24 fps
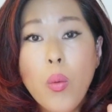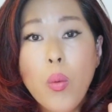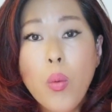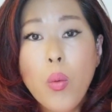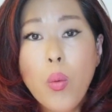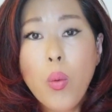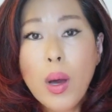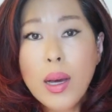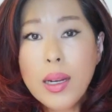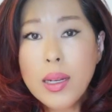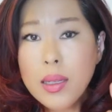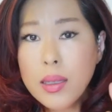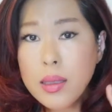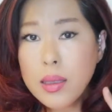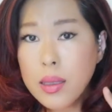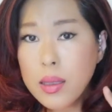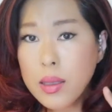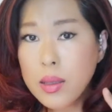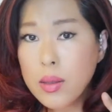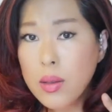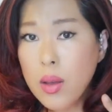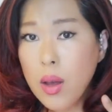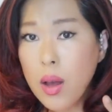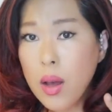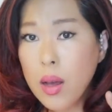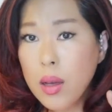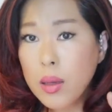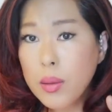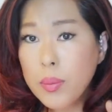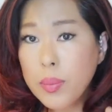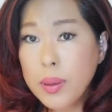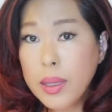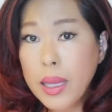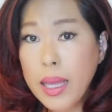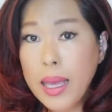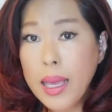What is the song
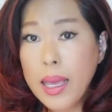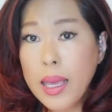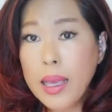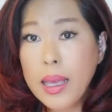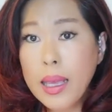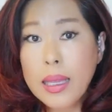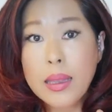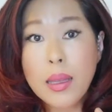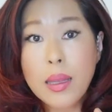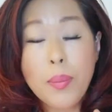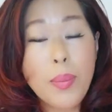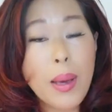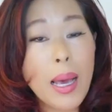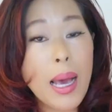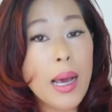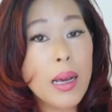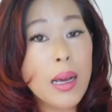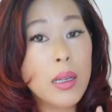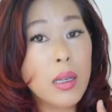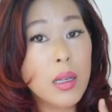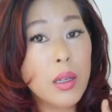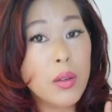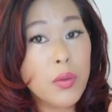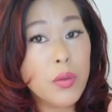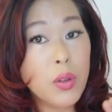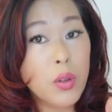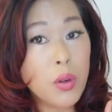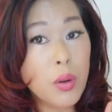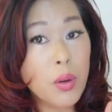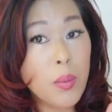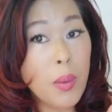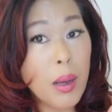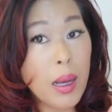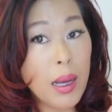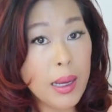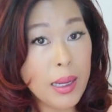playing at the back of your
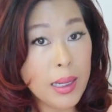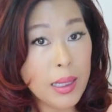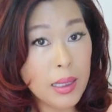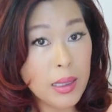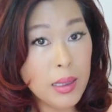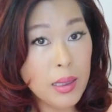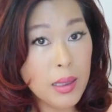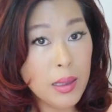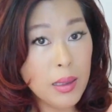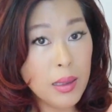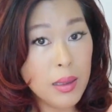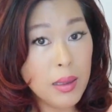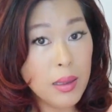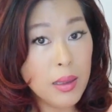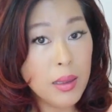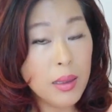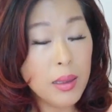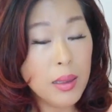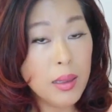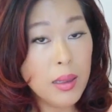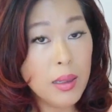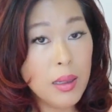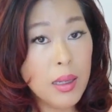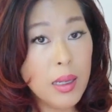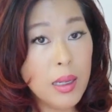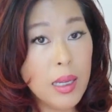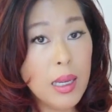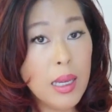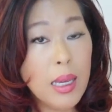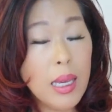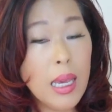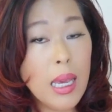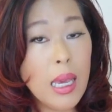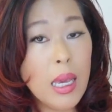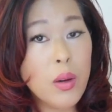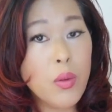mind?
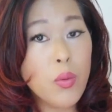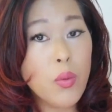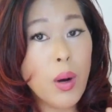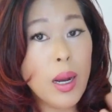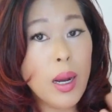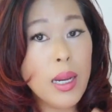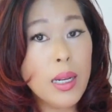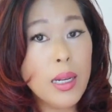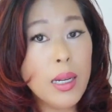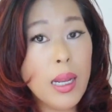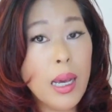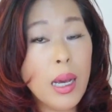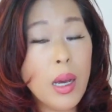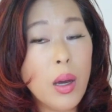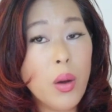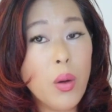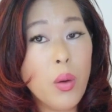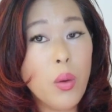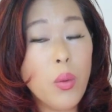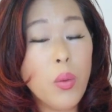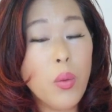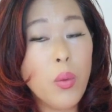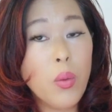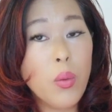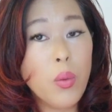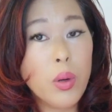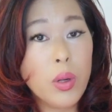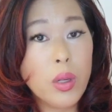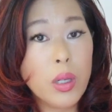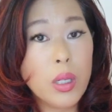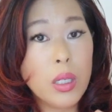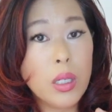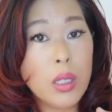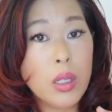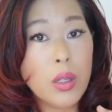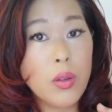And right now, we're
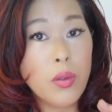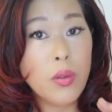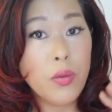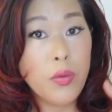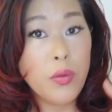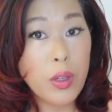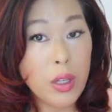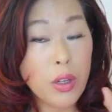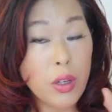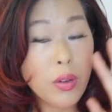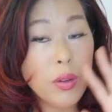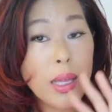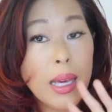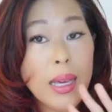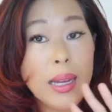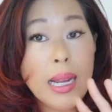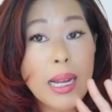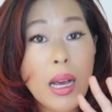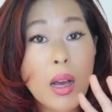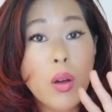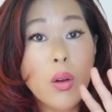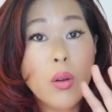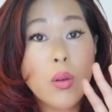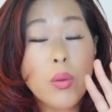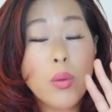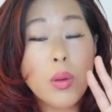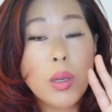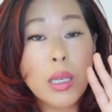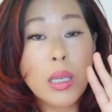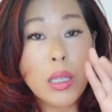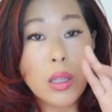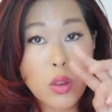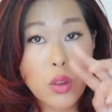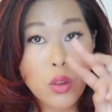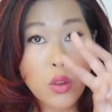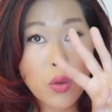gonna figure that out
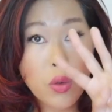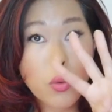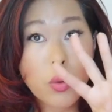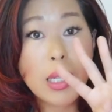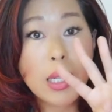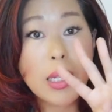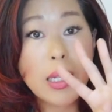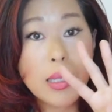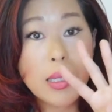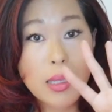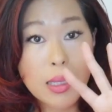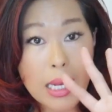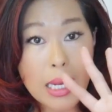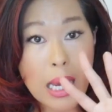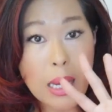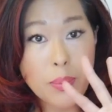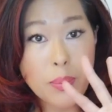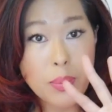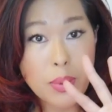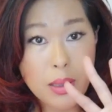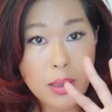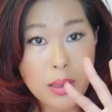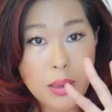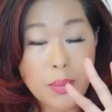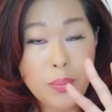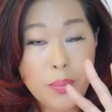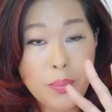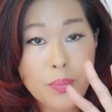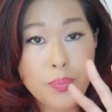in three steps.